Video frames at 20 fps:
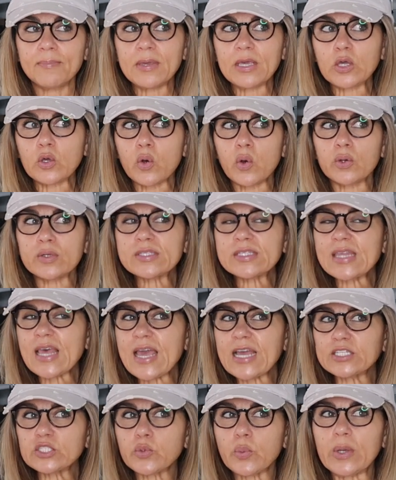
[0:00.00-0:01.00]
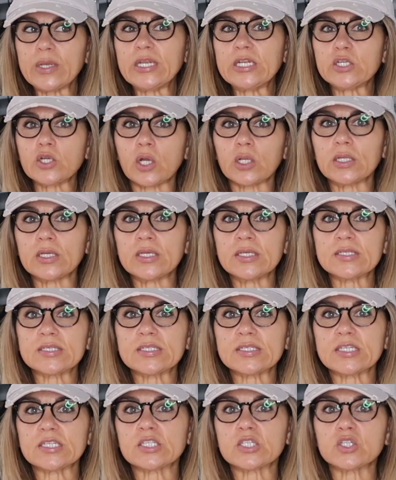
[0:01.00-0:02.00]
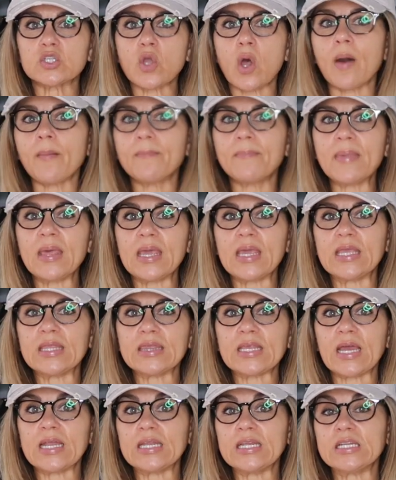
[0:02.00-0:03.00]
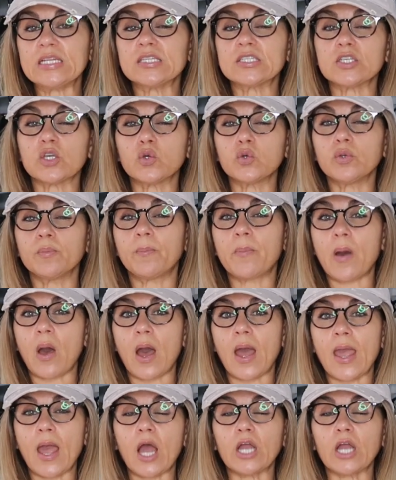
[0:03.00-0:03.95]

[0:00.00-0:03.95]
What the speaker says: Because they are $20 does not mean that it is a good buy.